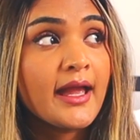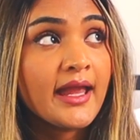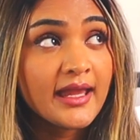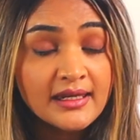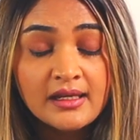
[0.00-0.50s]

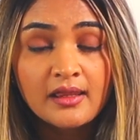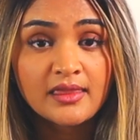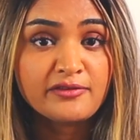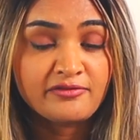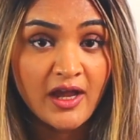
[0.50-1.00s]
in
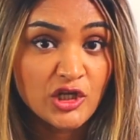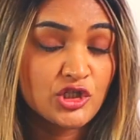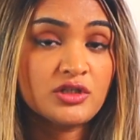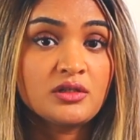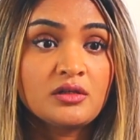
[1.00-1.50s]
the
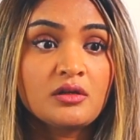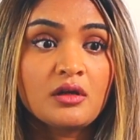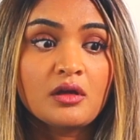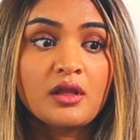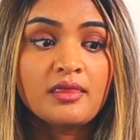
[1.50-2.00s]
fashion,
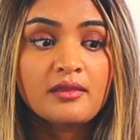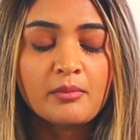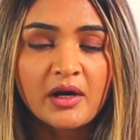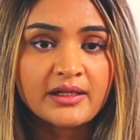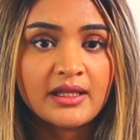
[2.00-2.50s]
in the
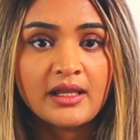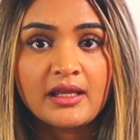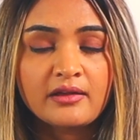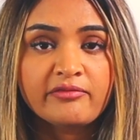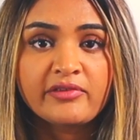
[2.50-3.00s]

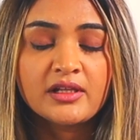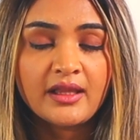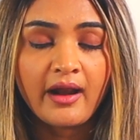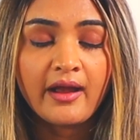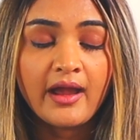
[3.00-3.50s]
marketing field
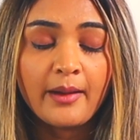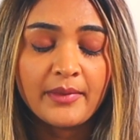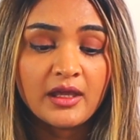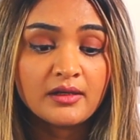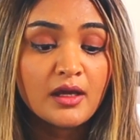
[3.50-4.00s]
that I am
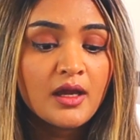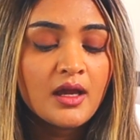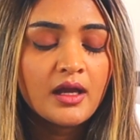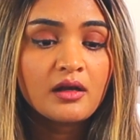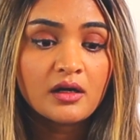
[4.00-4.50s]
in
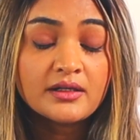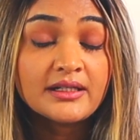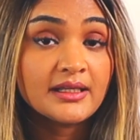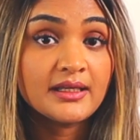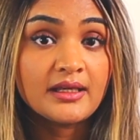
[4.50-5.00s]

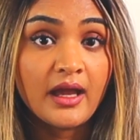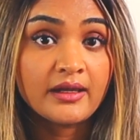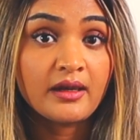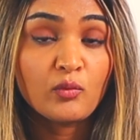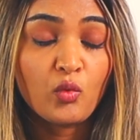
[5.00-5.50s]
currently,
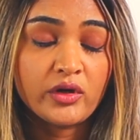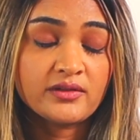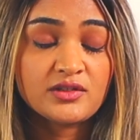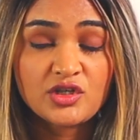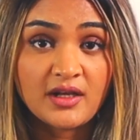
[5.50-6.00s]
and what are
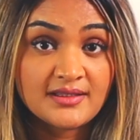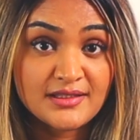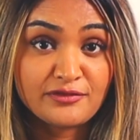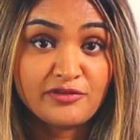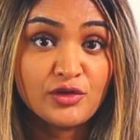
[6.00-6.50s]
the
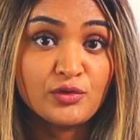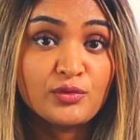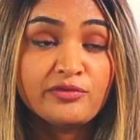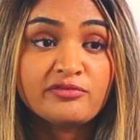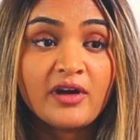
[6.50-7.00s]
chances of you
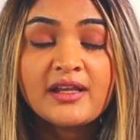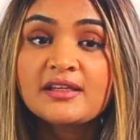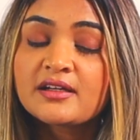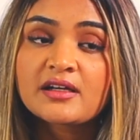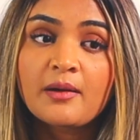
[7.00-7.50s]

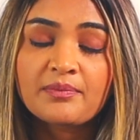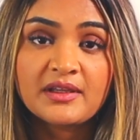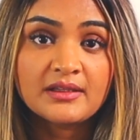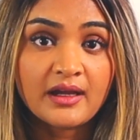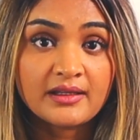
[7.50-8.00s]
finding a
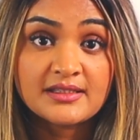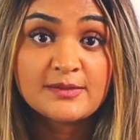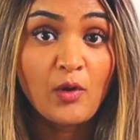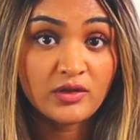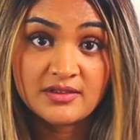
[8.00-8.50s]
company that can
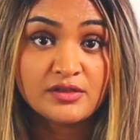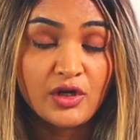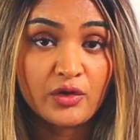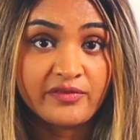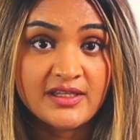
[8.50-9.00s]
sponsor
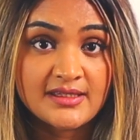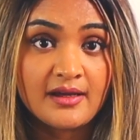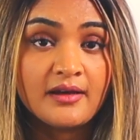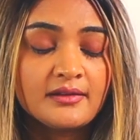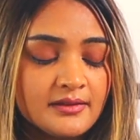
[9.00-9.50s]
your
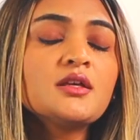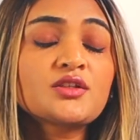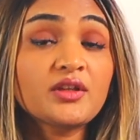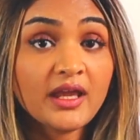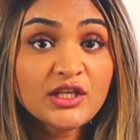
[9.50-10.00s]
visa.
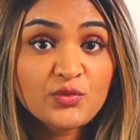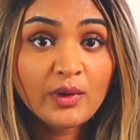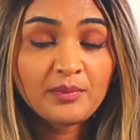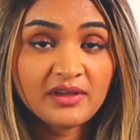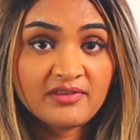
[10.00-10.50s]
So the
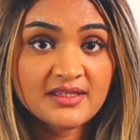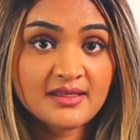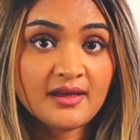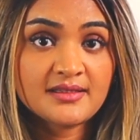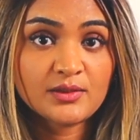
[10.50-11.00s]
H1B
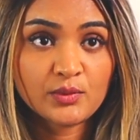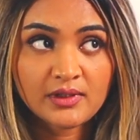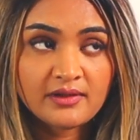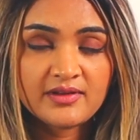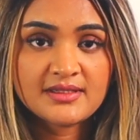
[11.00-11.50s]
visa is a
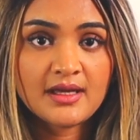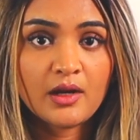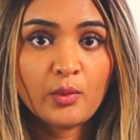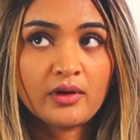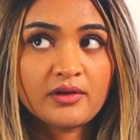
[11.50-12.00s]
work
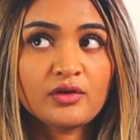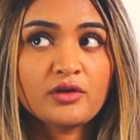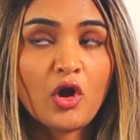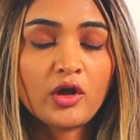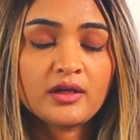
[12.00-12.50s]
visa where you're
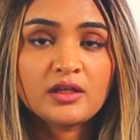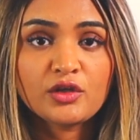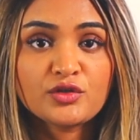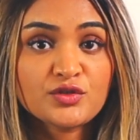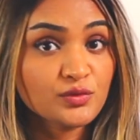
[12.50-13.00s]
not in
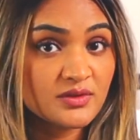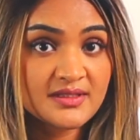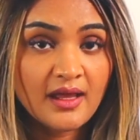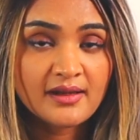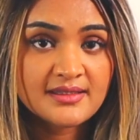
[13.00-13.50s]
your student
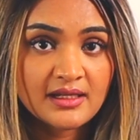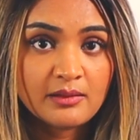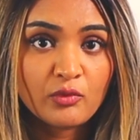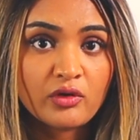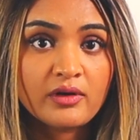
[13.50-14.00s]
status
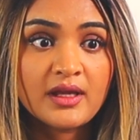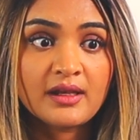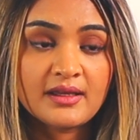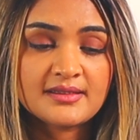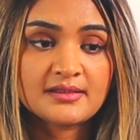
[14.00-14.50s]
anymore.
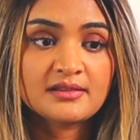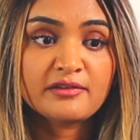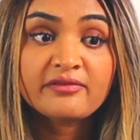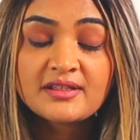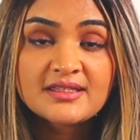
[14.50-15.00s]
It is a
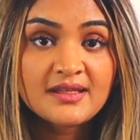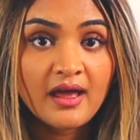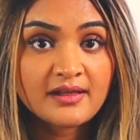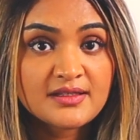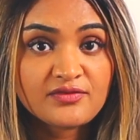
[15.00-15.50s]
different
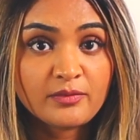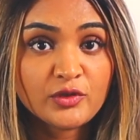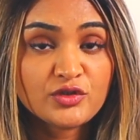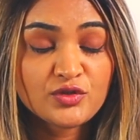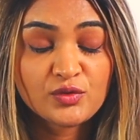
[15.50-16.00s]
status from
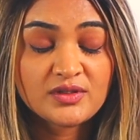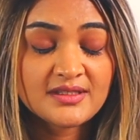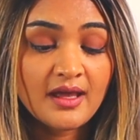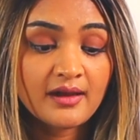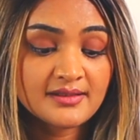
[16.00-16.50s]
your student
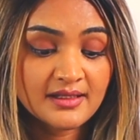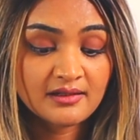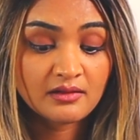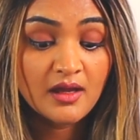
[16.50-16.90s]
status, and it